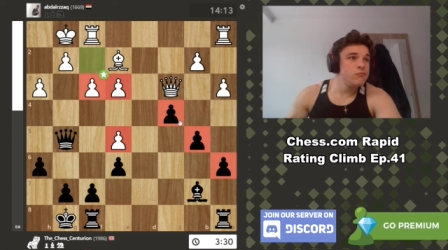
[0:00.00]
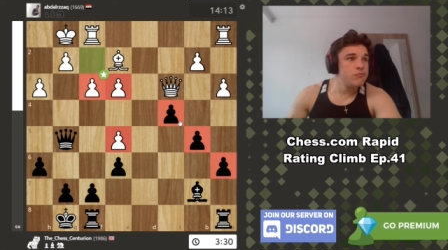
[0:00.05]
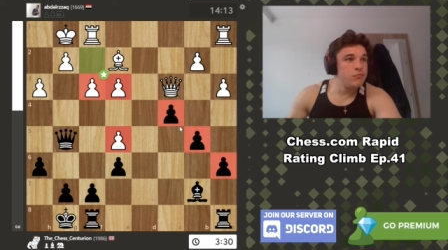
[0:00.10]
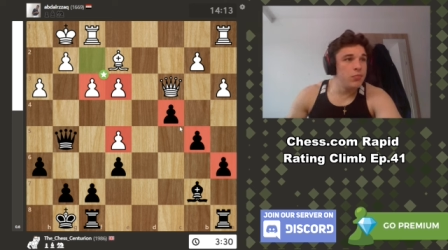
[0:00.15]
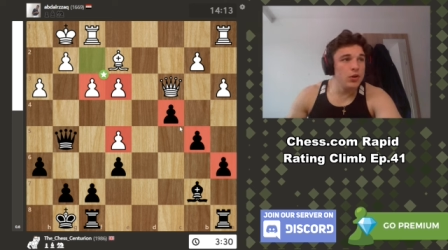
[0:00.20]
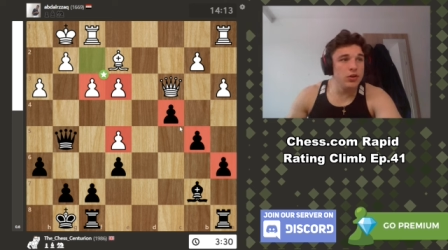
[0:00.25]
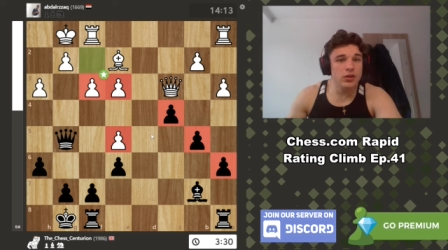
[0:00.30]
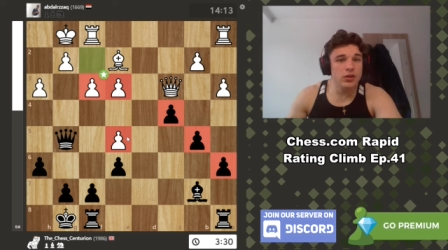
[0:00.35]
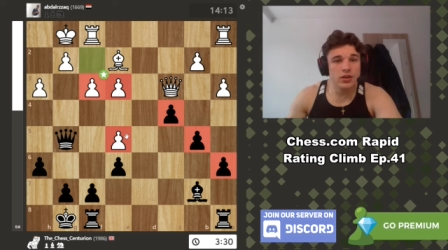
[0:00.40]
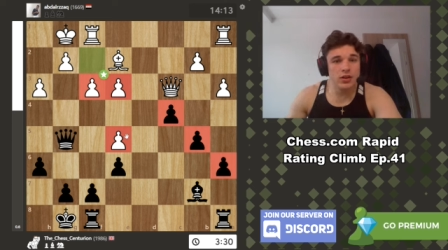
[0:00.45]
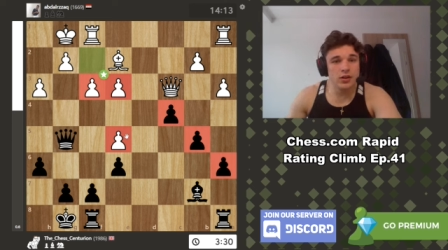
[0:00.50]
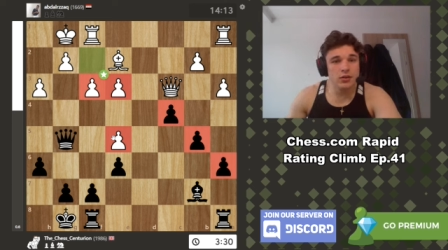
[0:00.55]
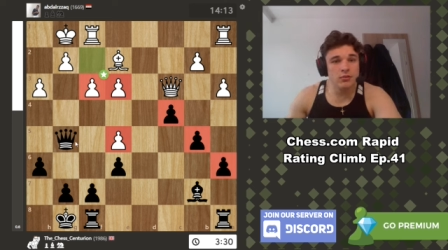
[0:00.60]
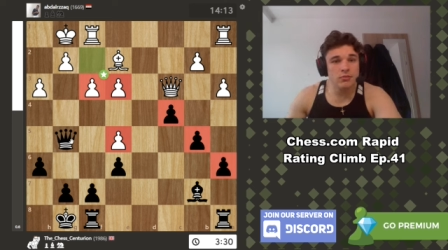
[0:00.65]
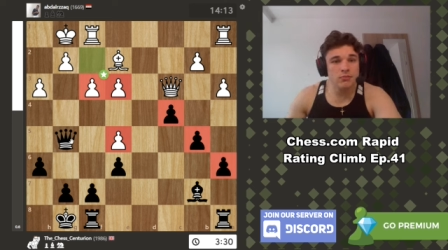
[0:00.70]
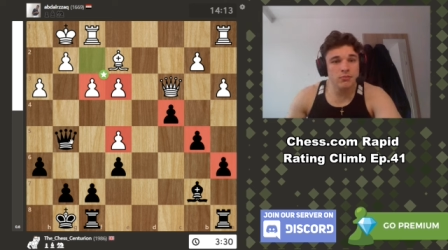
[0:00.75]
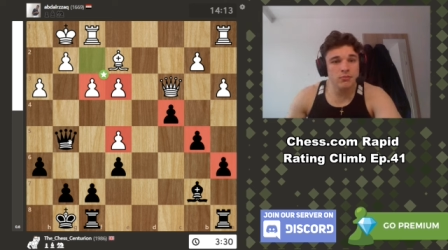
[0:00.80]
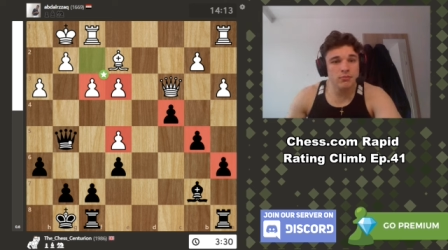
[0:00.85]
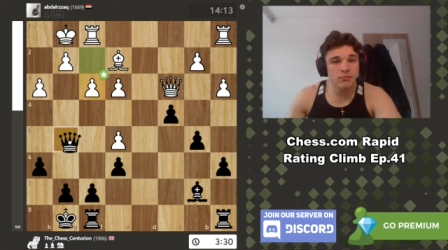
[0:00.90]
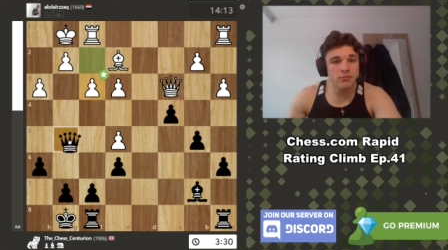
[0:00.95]
But, you know,
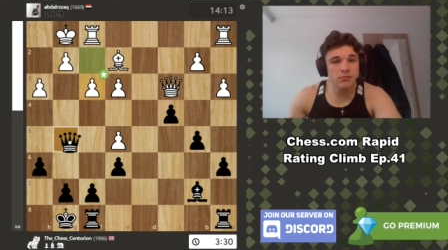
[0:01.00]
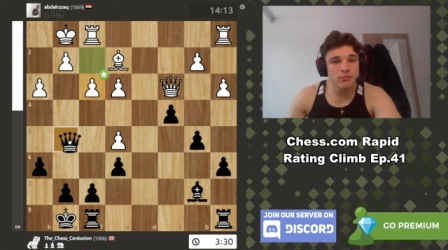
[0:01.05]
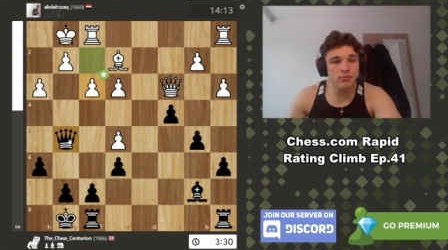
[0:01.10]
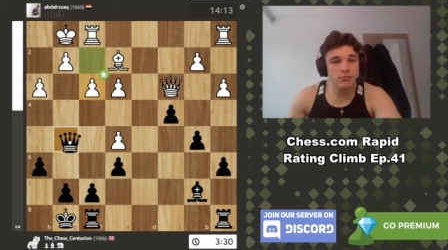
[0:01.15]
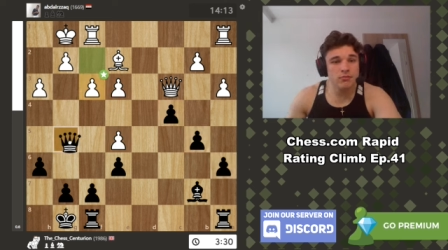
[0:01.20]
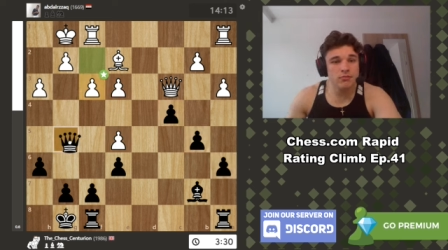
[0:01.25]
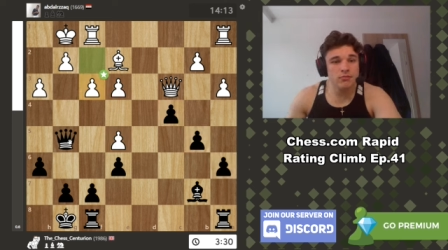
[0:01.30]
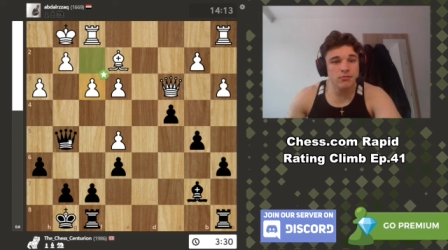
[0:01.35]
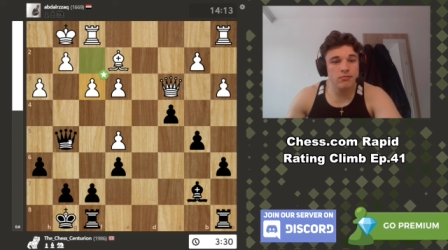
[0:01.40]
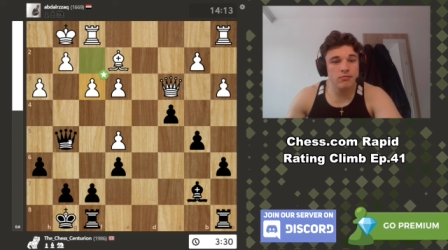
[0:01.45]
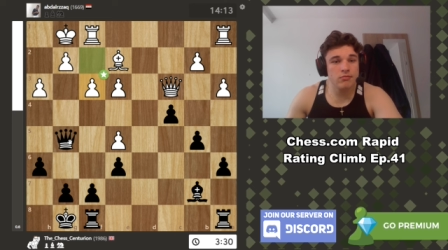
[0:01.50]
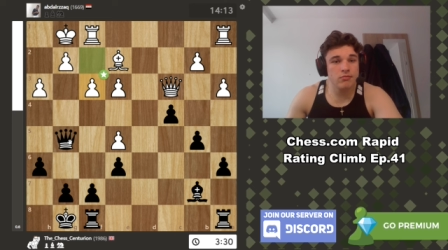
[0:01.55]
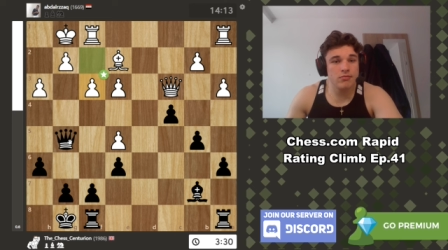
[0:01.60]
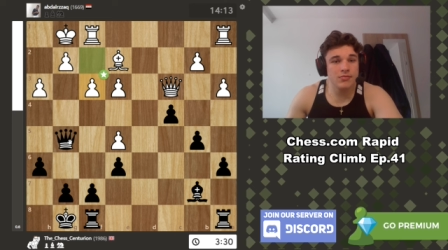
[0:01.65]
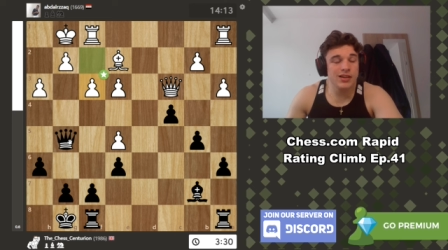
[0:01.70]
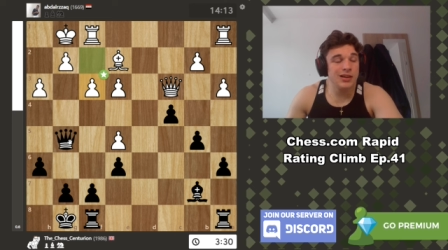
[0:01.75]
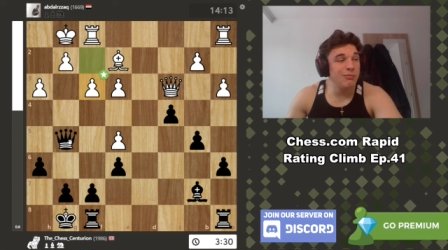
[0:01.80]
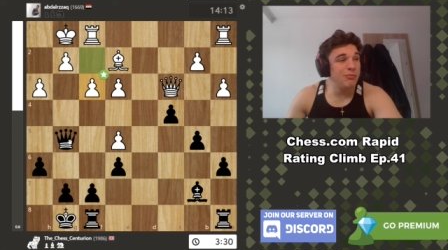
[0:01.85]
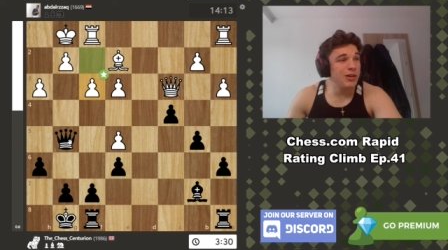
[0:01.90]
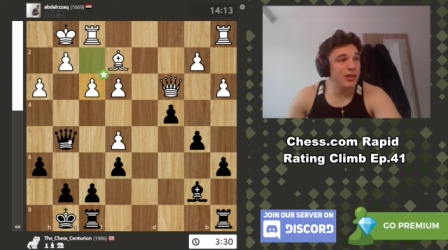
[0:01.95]

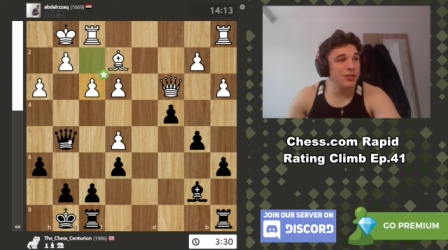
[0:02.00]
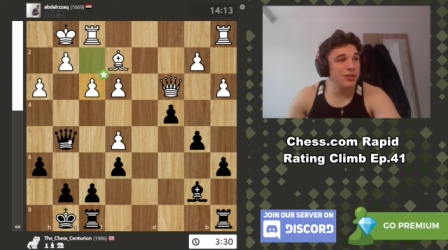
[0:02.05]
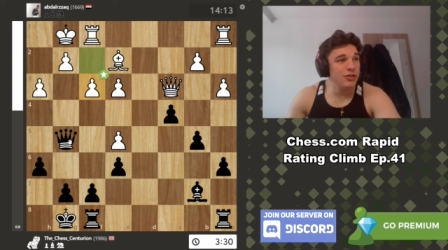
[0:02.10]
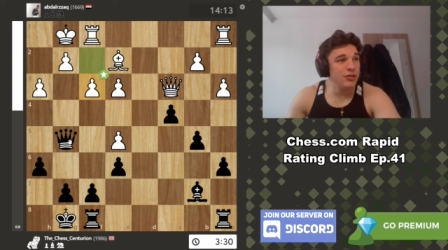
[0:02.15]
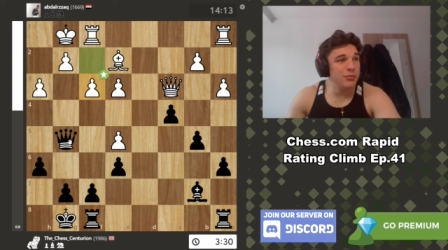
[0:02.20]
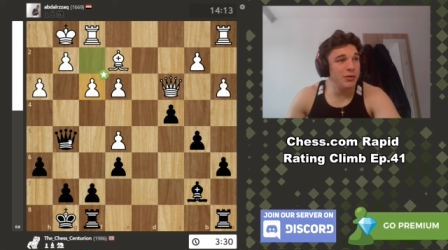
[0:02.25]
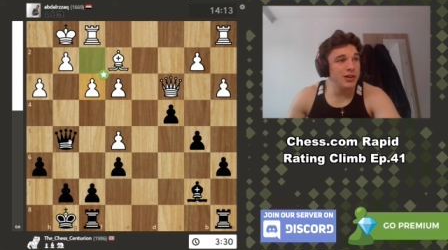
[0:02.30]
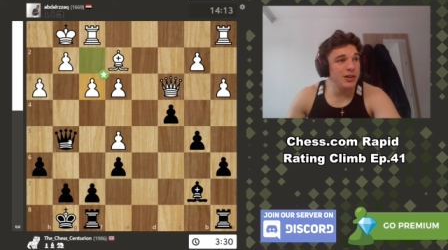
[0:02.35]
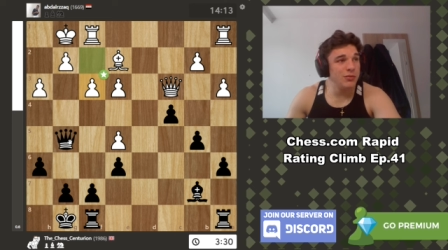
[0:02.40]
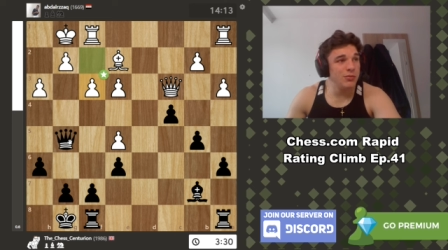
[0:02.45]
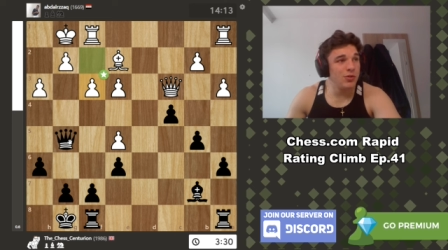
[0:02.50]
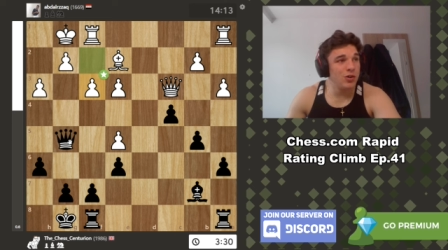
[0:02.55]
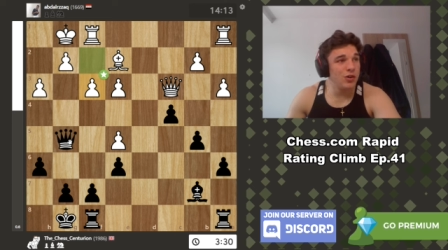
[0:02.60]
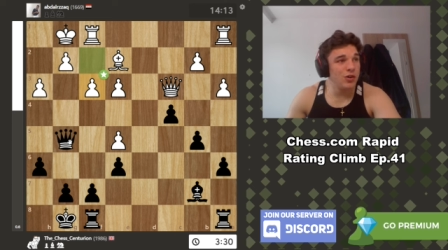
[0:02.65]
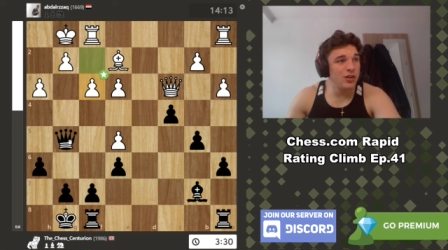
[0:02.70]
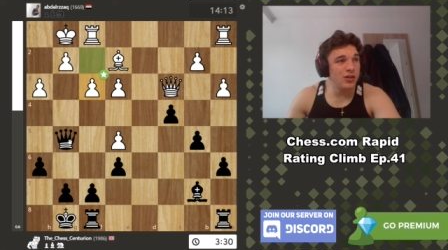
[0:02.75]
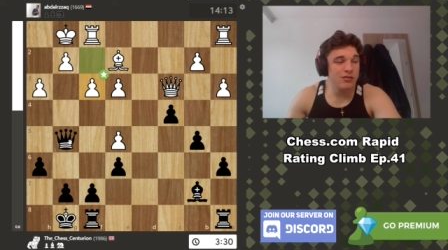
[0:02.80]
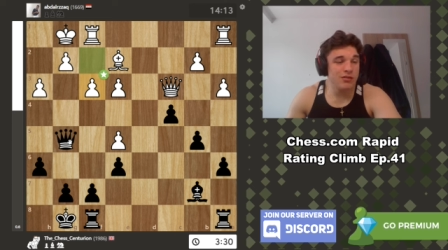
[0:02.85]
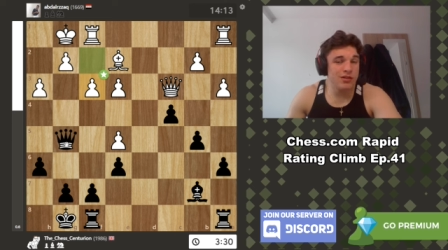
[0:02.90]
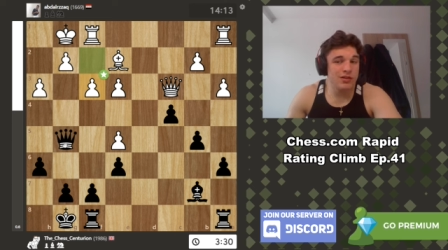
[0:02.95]
he blunders mate in
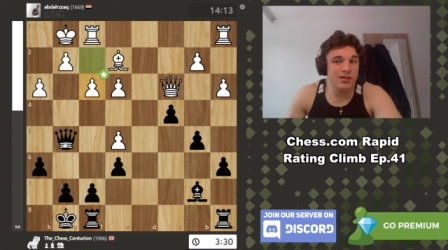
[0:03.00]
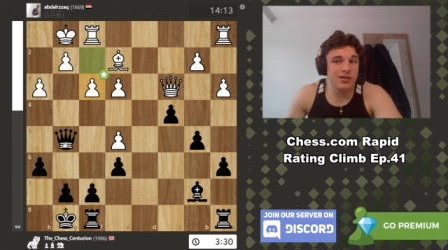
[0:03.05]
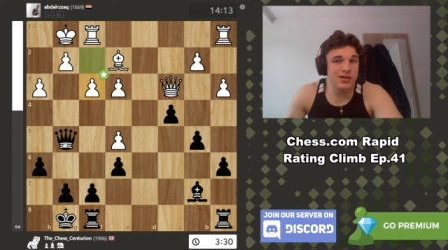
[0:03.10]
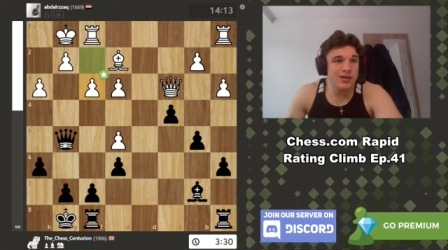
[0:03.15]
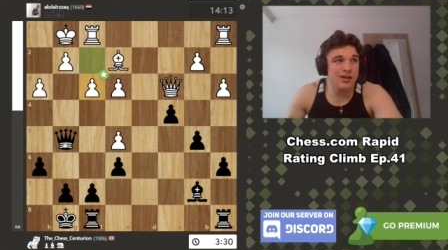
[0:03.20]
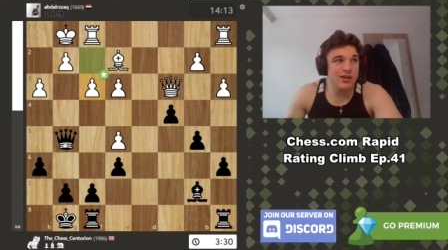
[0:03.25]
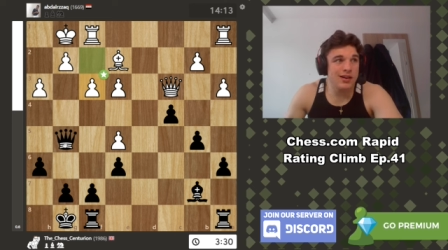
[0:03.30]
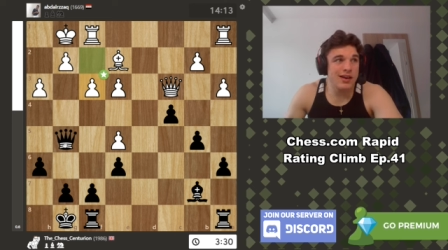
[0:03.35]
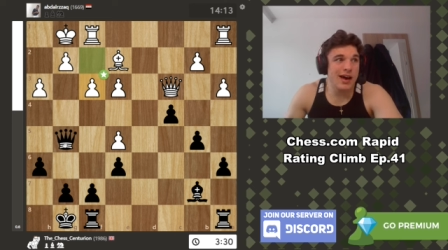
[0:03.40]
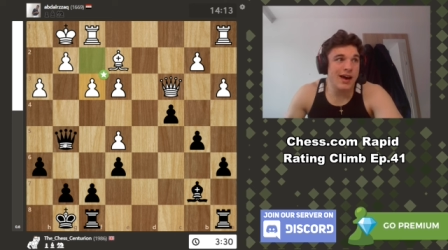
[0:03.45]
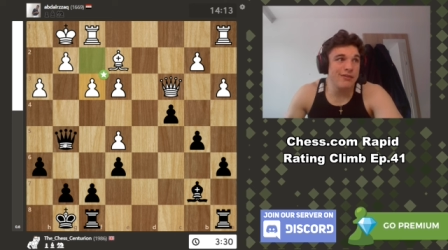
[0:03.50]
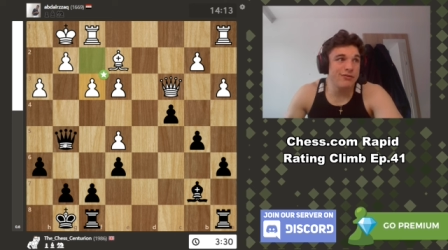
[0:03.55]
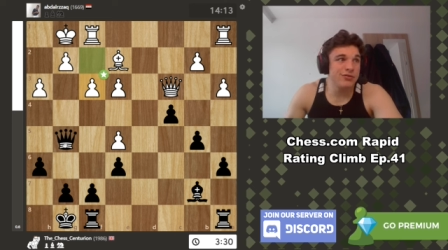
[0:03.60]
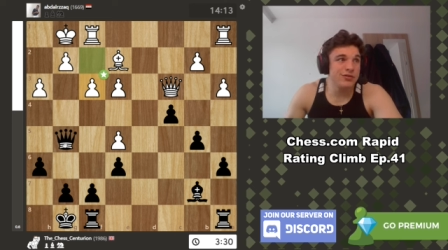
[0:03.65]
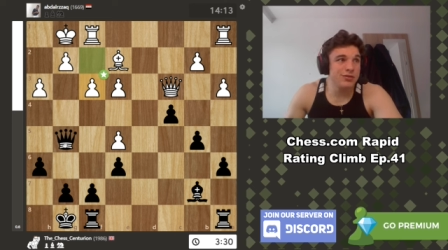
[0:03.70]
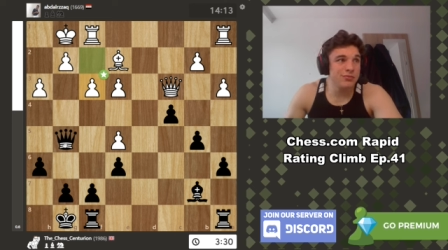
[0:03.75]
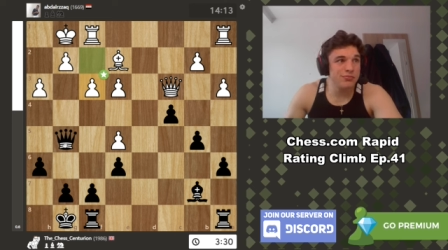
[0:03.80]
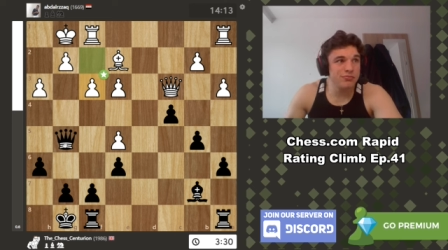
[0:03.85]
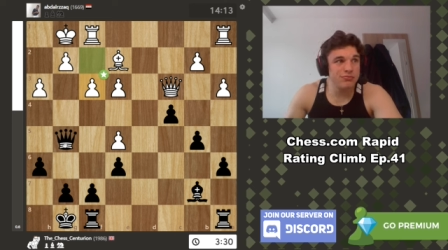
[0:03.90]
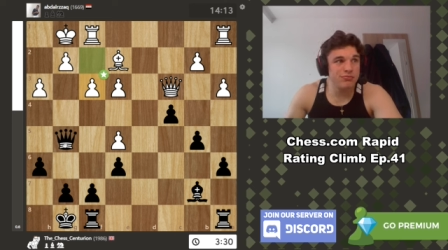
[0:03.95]
one. I have to,